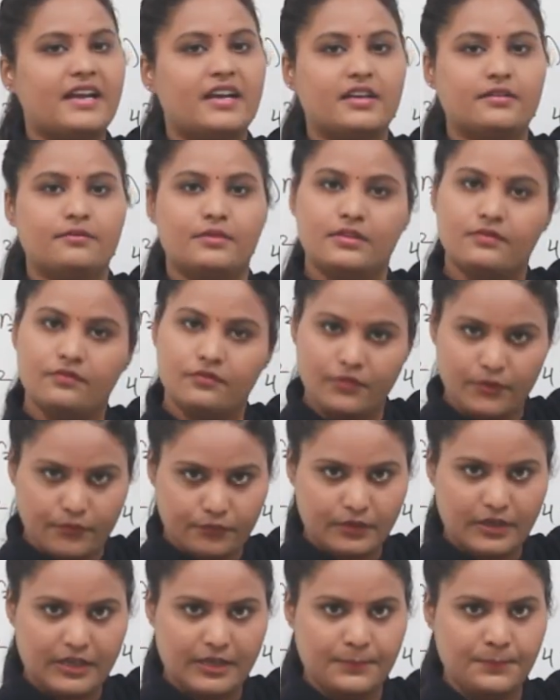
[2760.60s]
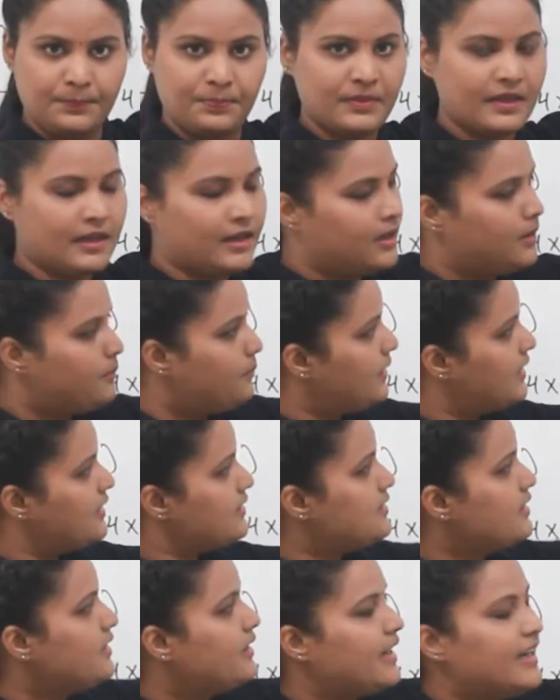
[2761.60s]
it with 50
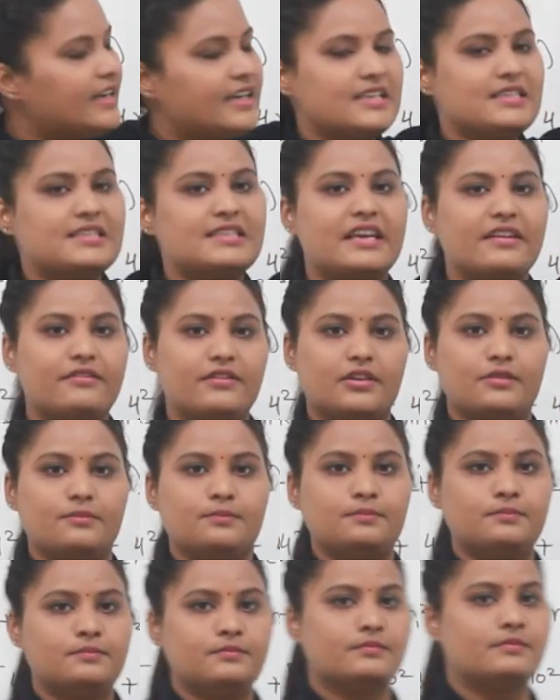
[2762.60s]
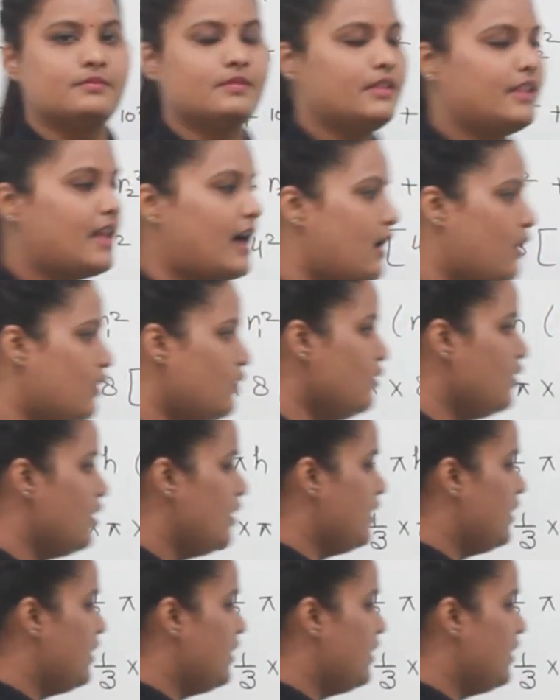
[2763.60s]
because the rate is given. Now